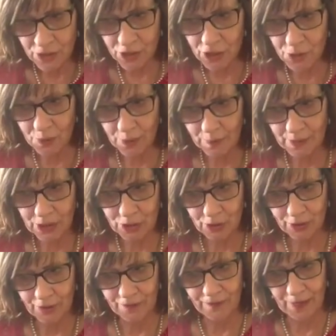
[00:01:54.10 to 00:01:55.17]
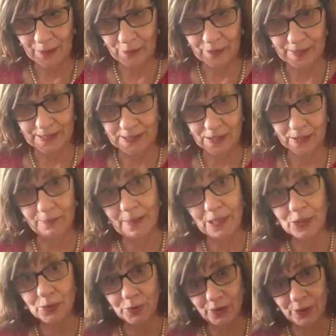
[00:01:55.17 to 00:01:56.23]
so you just want to make sure that you find one that's a good
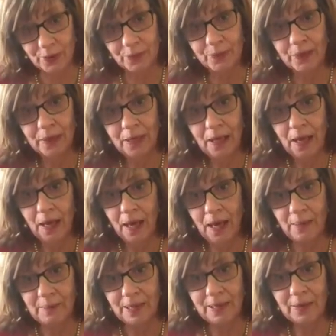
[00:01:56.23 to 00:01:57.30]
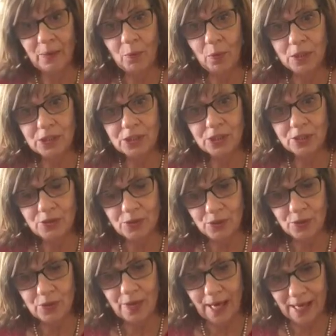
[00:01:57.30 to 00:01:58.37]
match with you. And then once you
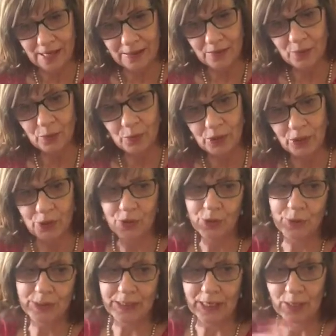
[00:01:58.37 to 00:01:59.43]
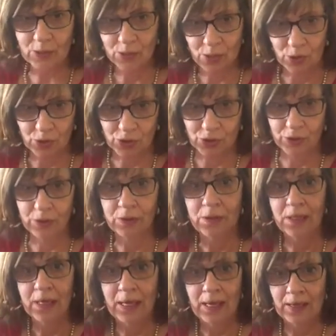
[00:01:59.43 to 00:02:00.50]
do that, when you do a psychosocial,
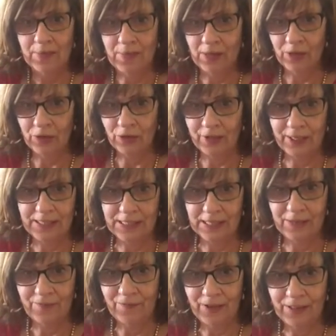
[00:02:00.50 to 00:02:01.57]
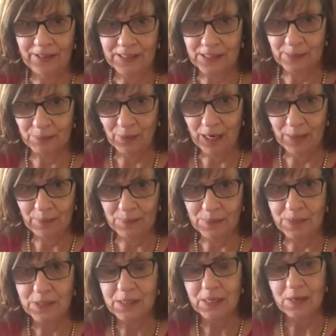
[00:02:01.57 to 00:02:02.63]
then you're going to identify a list of
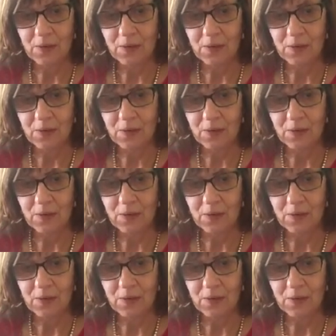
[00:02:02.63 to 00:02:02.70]
problems.